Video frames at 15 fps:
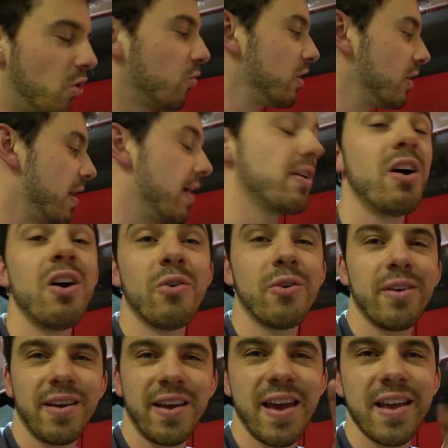rear end. Oh,
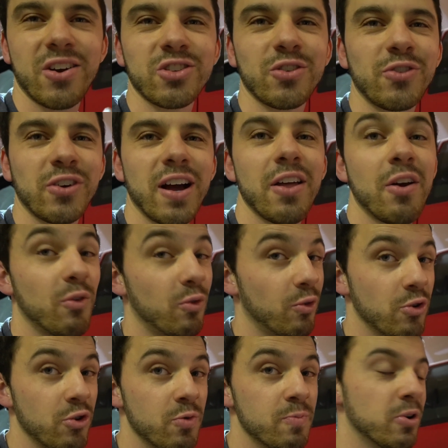and also forgot
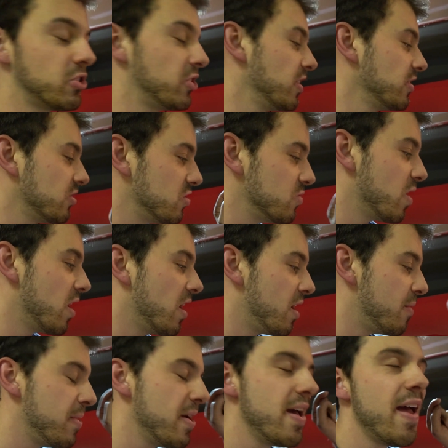new bushings, new
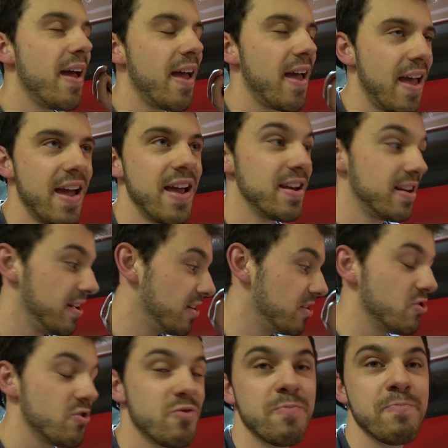hub, and
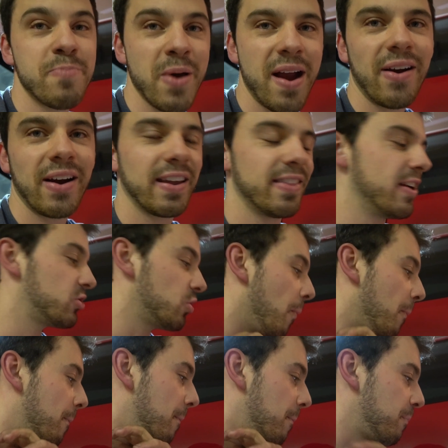new bearing in there. So
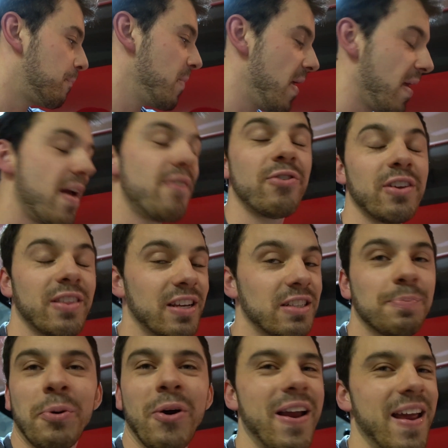everything's
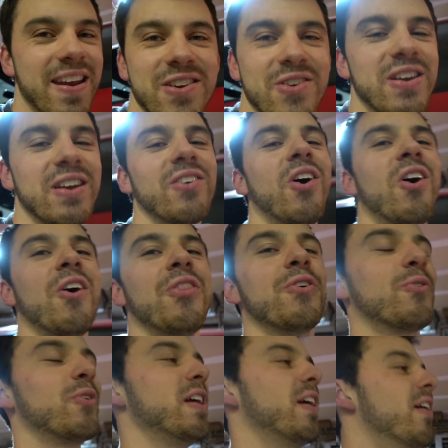brand new here on the
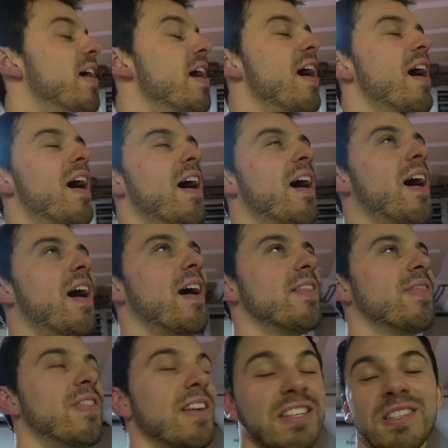rear.
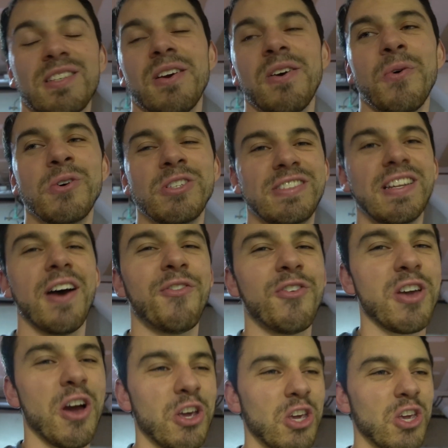This was
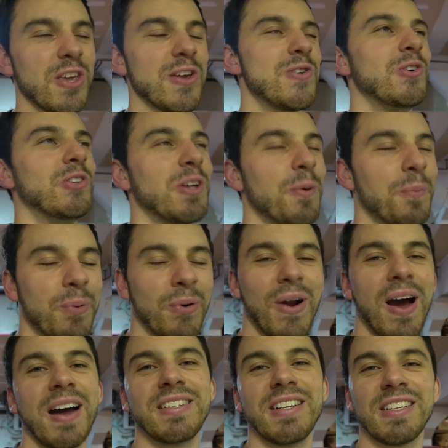definitely a huge
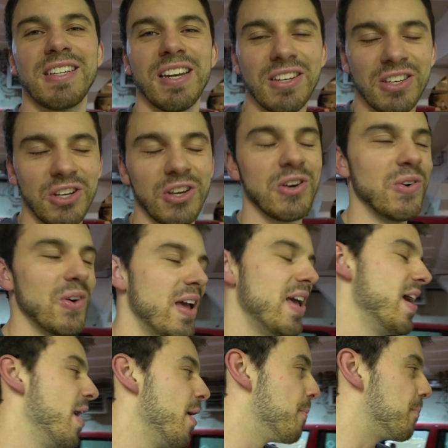project to do,
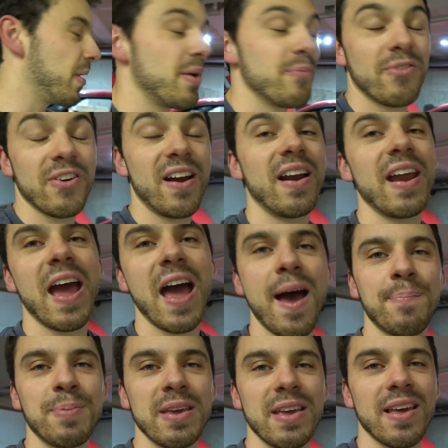but I'm very
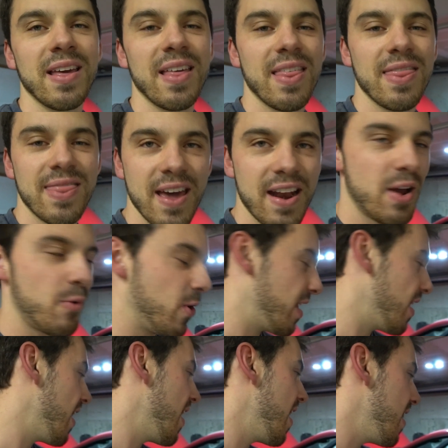happy that I went
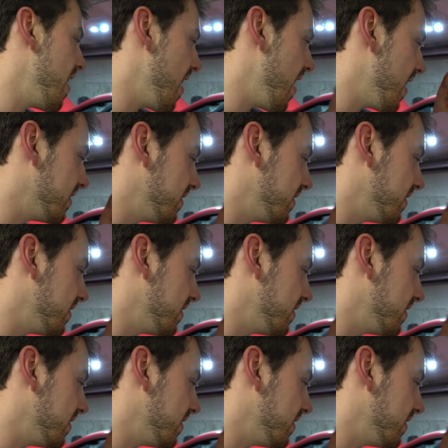ahead and